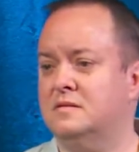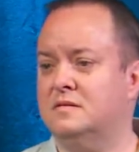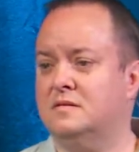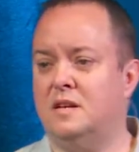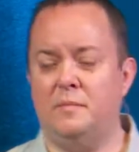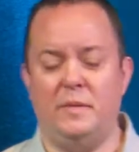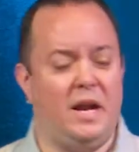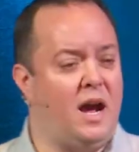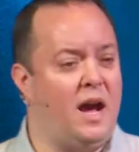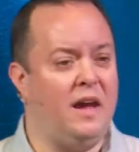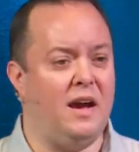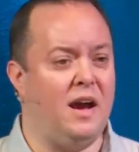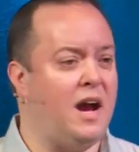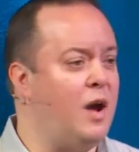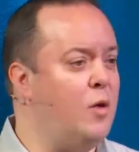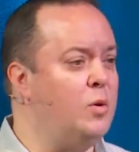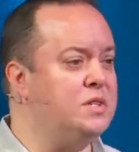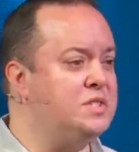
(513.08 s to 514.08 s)
I mean,
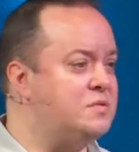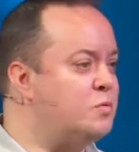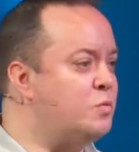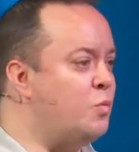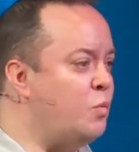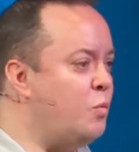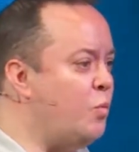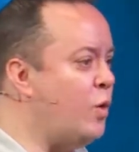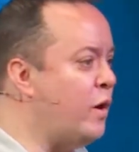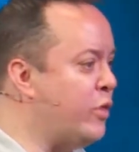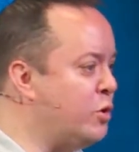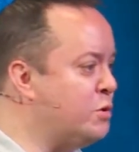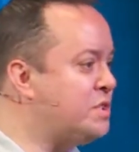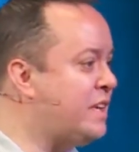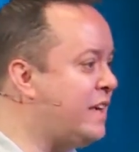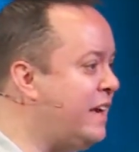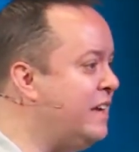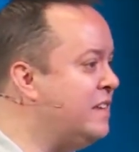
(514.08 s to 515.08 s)
I was one of
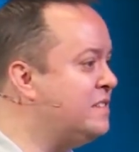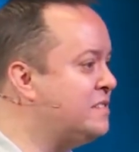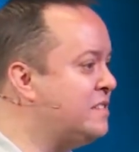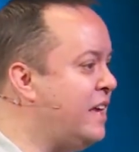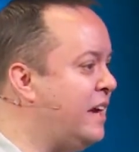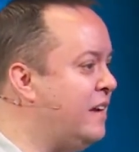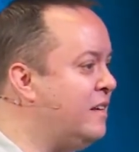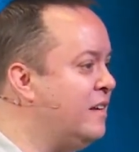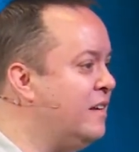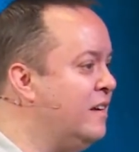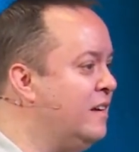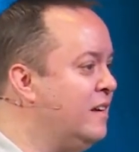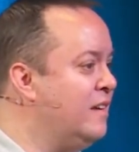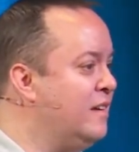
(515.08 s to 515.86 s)
those kids that,